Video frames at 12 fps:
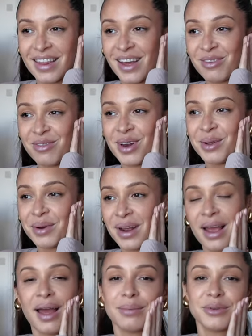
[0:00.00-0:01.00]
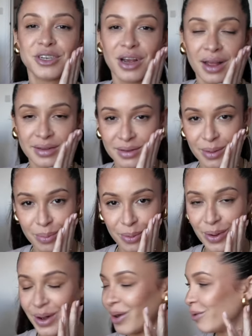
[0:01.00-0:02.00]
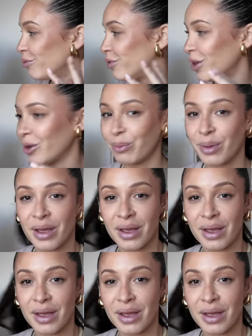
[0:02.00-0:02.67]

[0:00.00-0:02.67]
that I really want to capture at some point on film.